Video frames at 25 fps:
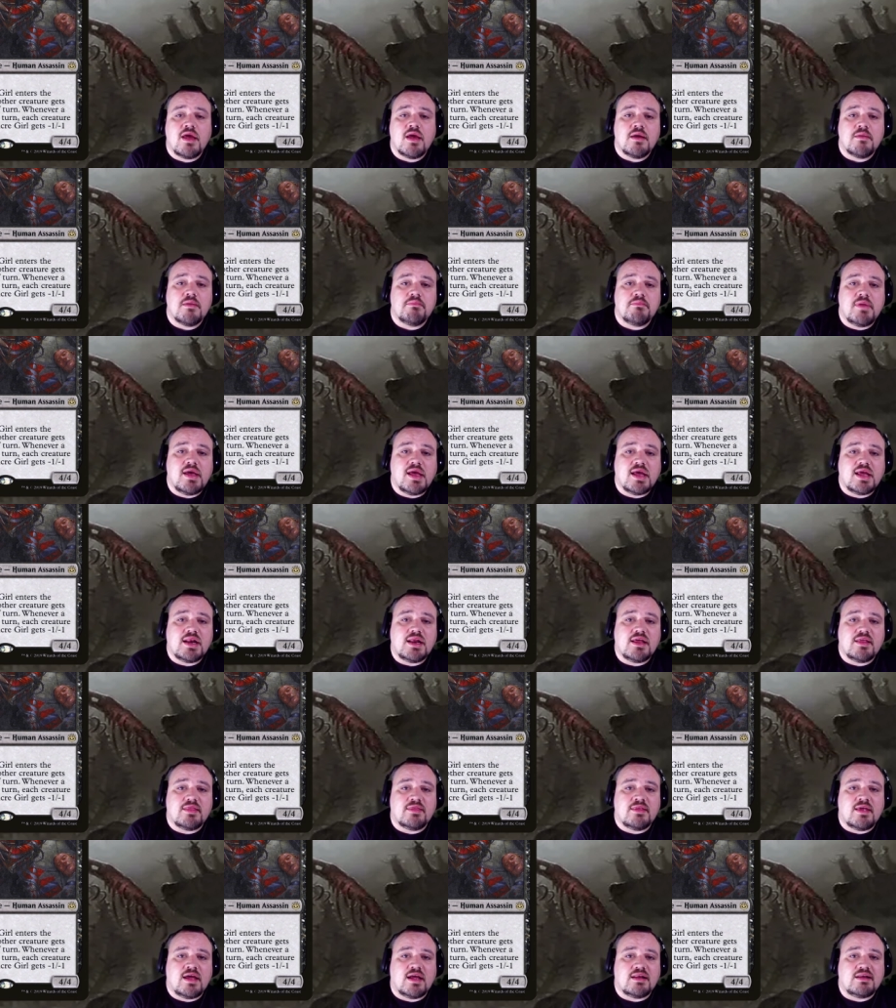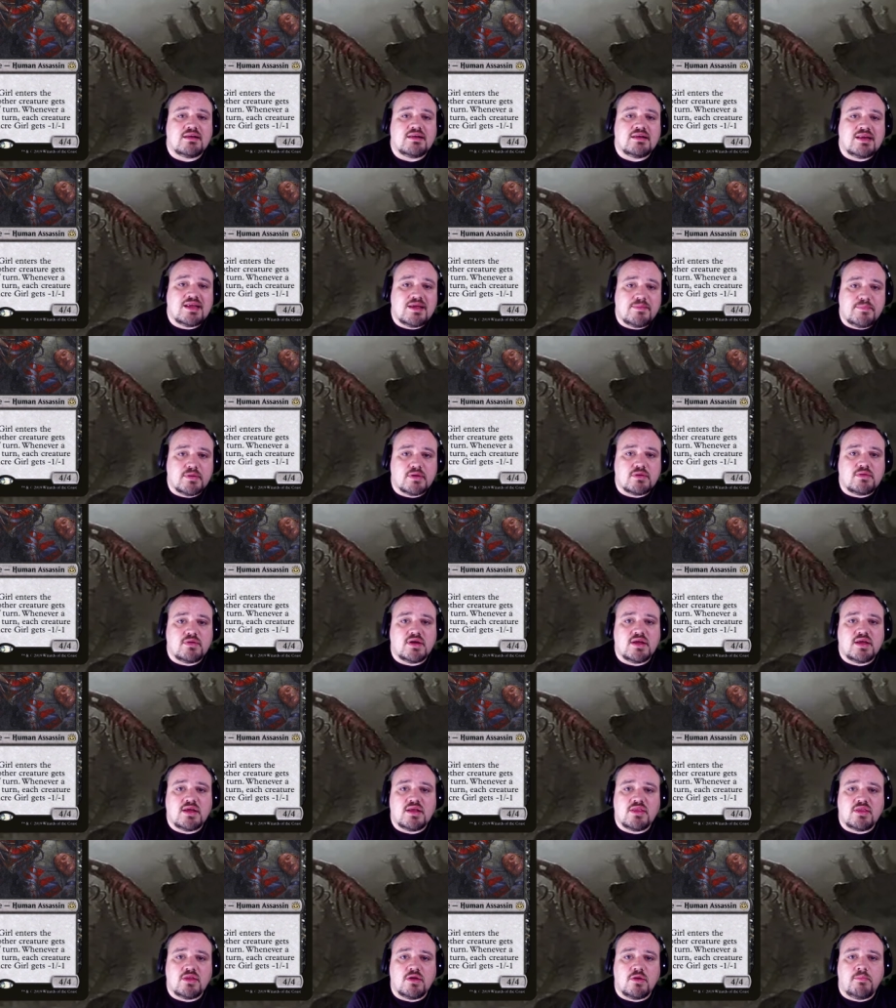making it that typically
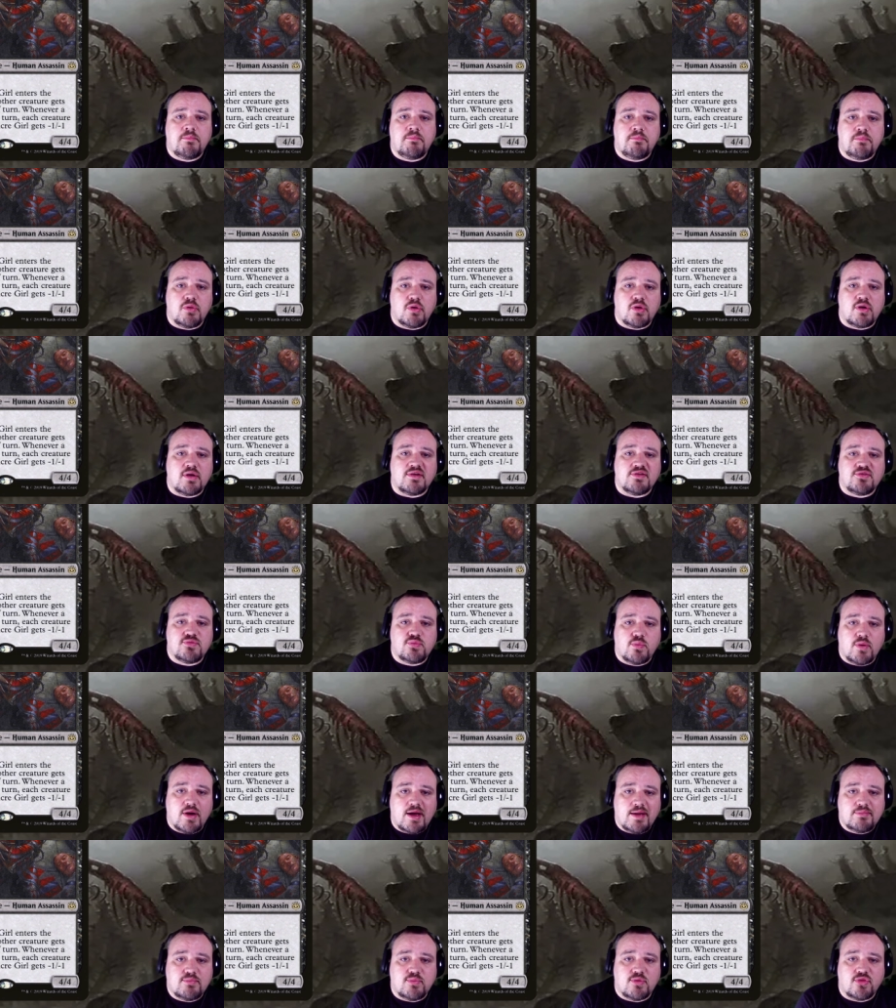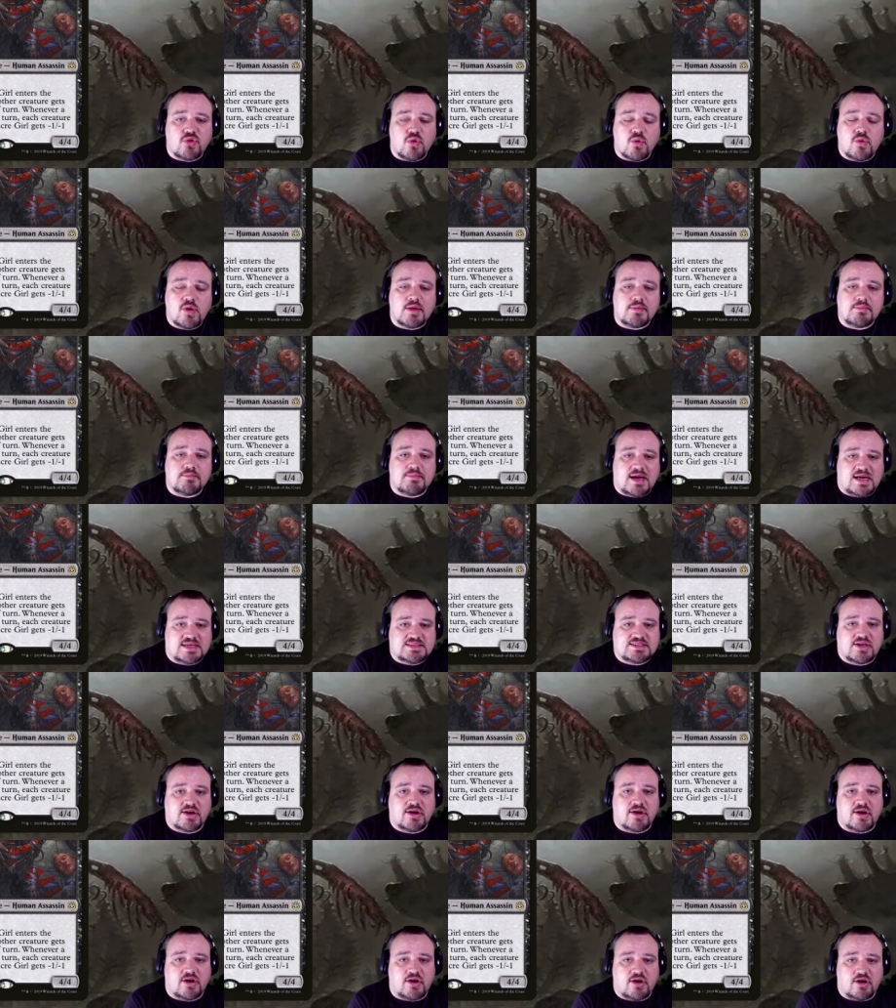the board is wiped with only
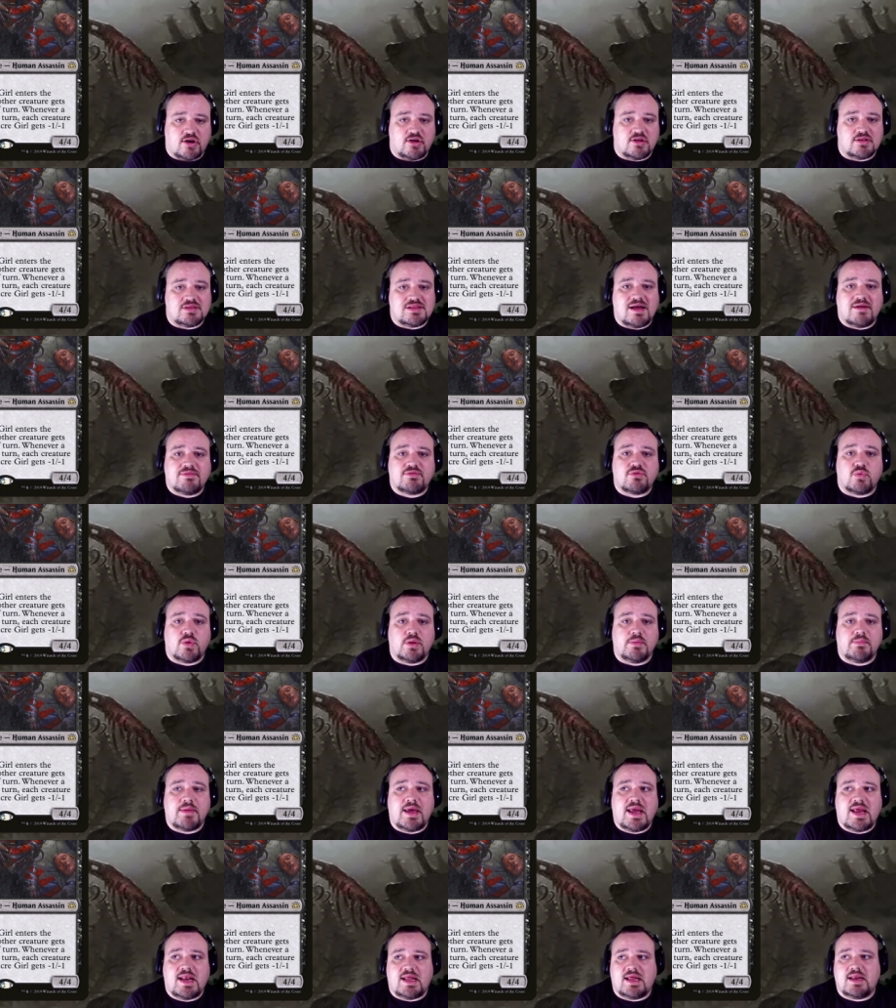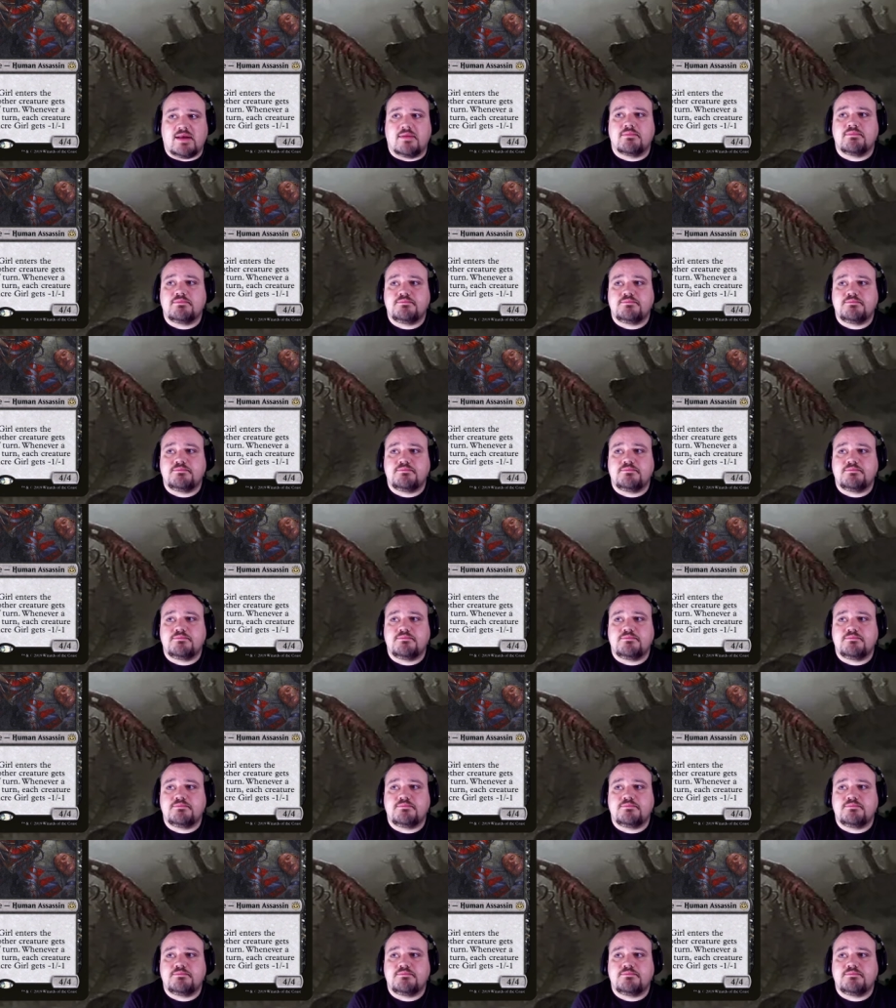Massacre Girl left remaining.